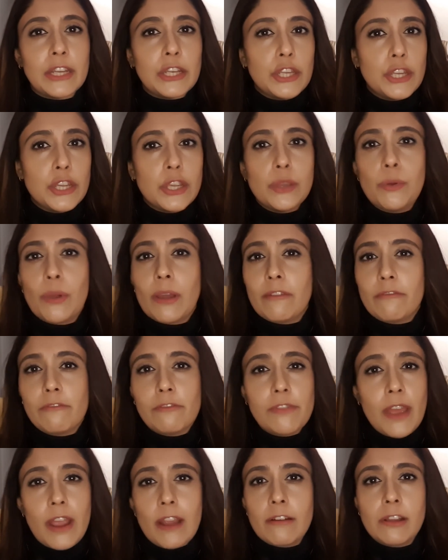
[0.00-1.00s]
new and
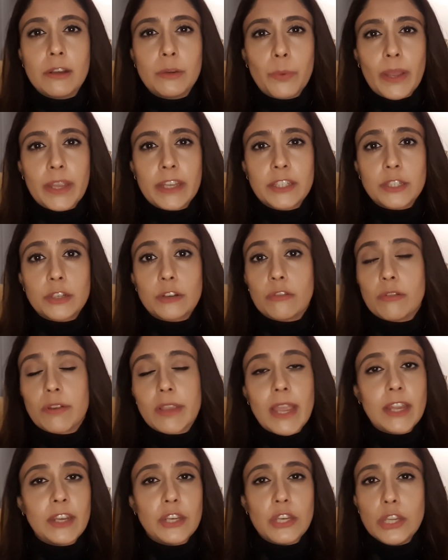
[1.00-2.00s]
varied ways to
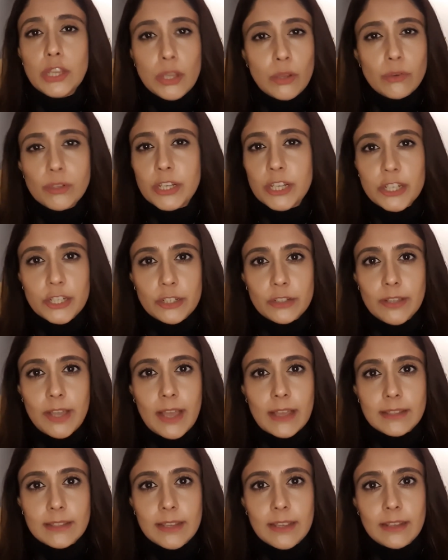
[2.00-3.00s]
create new digital
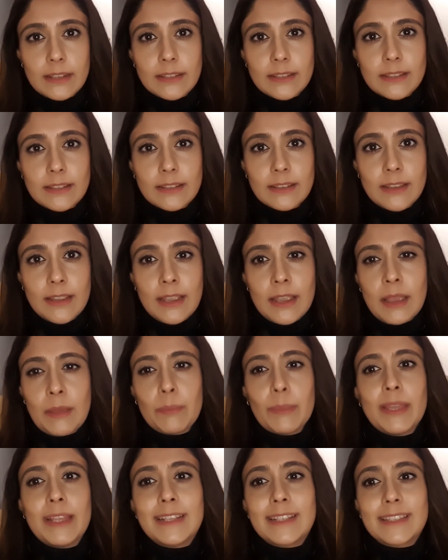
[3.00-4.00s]
assets
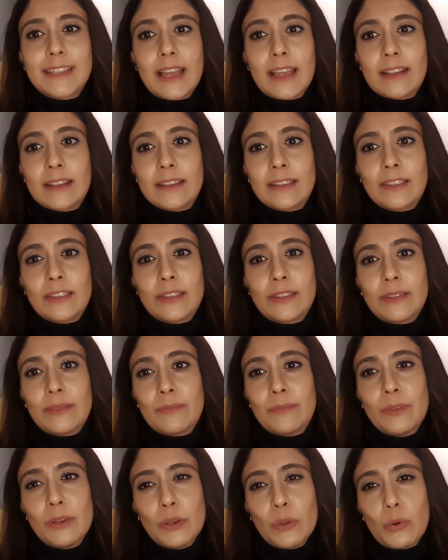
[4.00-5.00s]
means that the
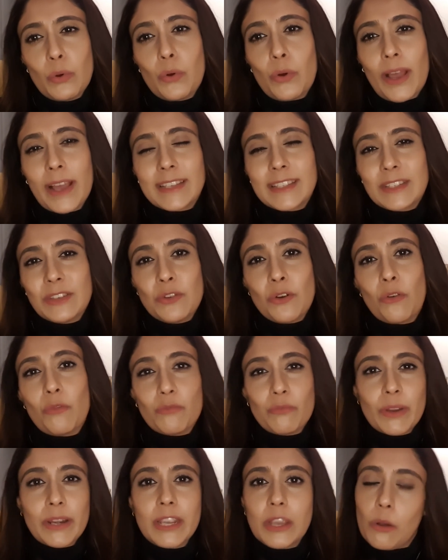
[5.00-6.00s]
law has not
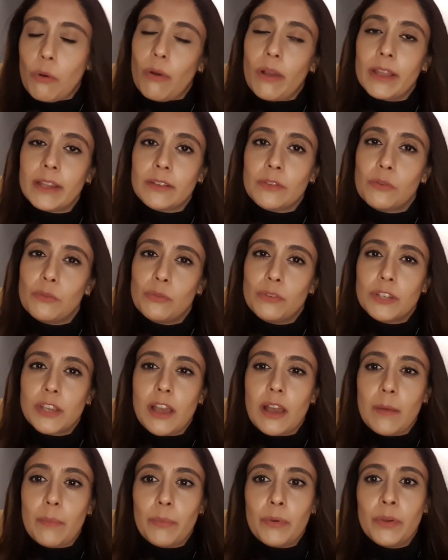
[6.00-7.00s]
really quite caught
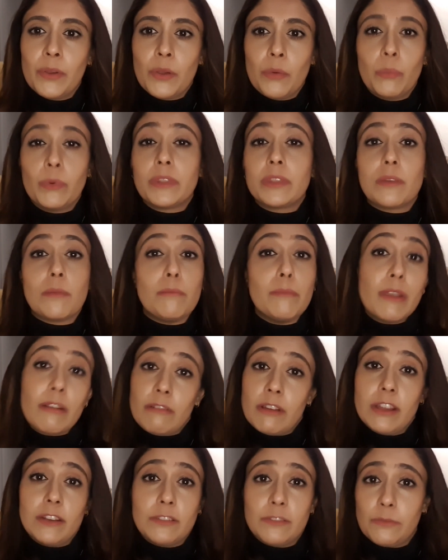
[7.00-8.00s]
up with the
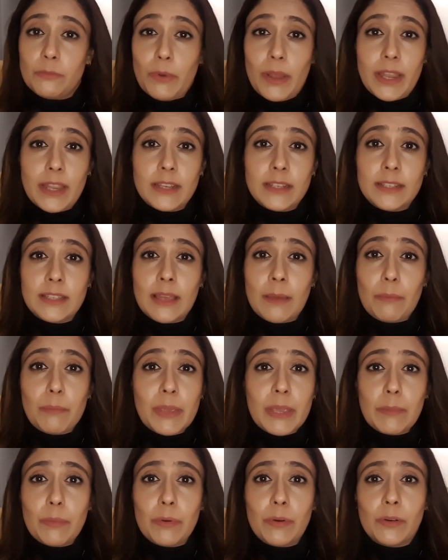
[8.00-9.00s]
myriad of ways that
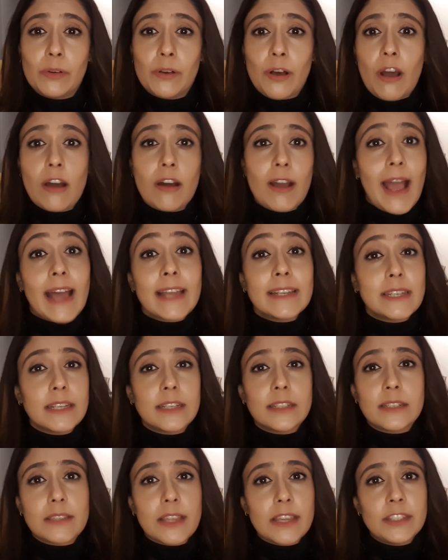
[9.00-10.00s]
people are adding
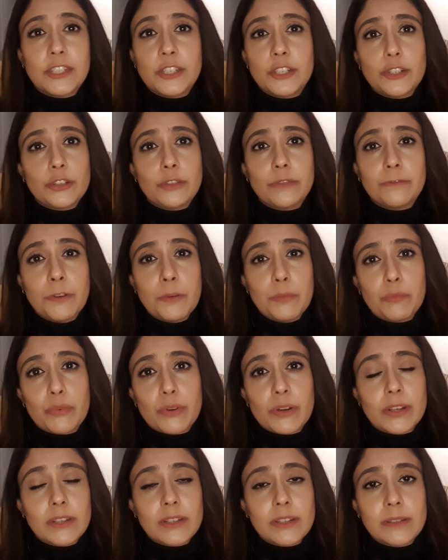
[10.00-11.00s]
to their digital
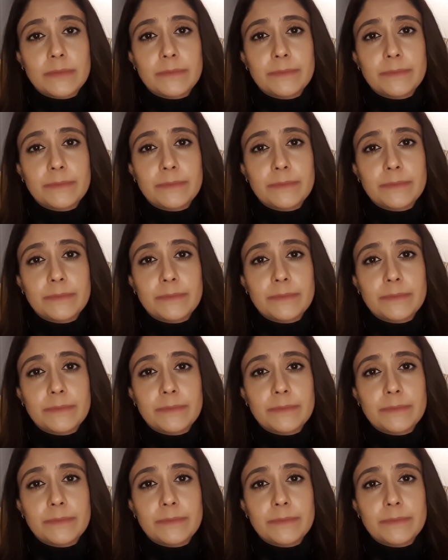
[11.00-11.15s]
footprint.